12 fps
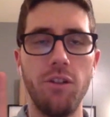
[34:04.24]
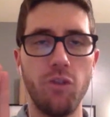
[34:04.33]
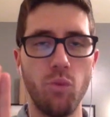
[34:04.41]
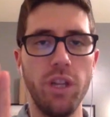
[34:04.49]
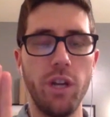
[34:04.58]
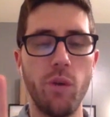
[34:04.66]
is a
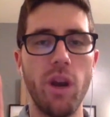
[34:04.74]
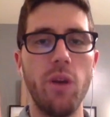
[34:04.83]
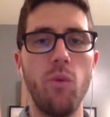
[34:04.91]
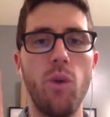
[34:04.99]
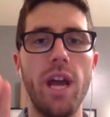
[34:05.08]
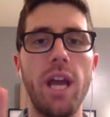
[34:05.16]
really
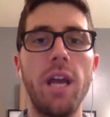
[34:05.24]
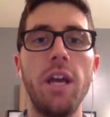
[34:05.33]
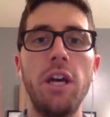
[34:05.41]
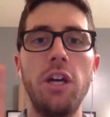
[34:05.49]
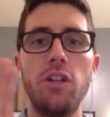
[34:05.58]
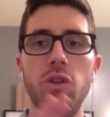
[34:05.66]
great way
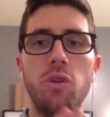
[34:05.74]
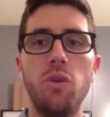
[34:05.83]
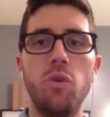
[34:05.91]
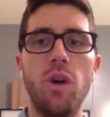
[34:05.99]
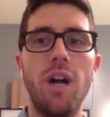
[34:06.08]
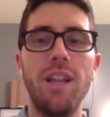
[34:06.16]

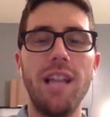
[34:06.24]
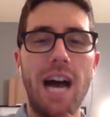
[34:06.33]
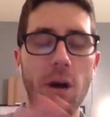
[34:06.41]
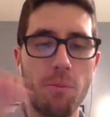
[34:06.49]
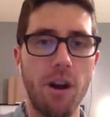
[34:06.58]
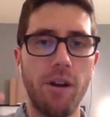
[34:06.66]
to
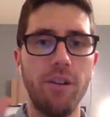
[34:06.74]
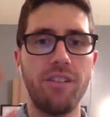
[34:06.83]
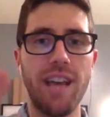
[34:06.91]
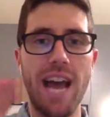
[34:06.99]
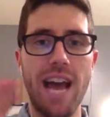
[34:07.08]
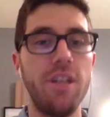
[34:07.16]
allow progress
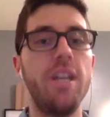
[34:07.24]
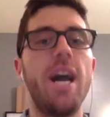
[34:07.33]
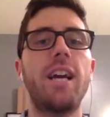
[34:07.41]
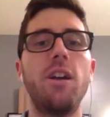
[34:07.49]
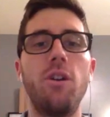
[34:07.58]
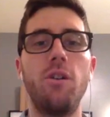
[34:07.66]
to happen and
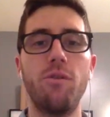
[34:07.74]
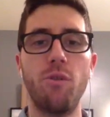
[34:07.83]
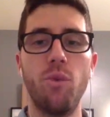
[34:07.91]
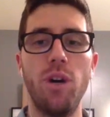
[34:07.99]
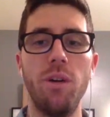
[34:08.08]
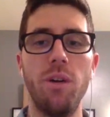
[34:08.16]
not get
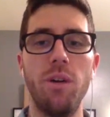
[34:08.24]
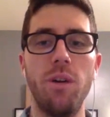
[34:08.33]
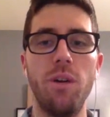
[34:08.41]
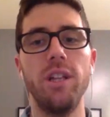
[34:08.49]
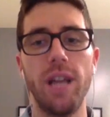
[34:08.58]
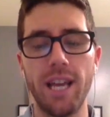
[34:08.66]
overwhelmed. So I
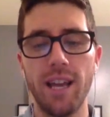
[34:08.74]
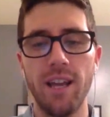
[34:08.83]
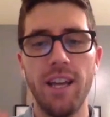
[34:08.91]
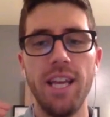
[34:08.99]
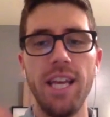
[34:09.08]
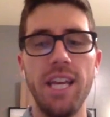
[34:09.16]
really like
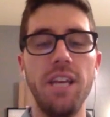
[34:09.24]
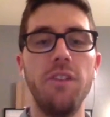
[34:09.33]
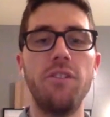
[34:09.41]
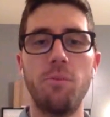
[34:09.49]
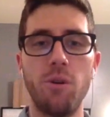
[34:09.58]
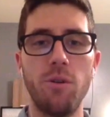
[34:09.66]

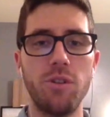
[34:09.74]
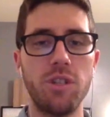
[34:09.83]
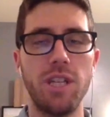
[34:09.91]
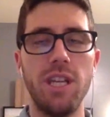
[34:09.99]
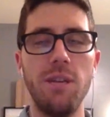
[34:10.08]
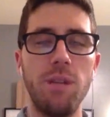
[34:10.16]
his approach
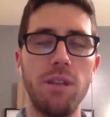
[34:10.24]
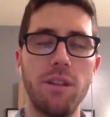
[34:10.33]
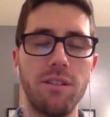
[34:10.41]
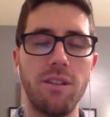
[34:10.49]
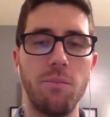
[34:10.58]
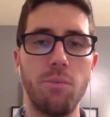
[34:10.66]
to keeping
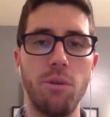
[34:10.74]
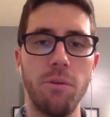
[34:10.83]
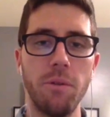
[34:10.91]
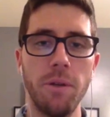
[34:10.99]
things simple.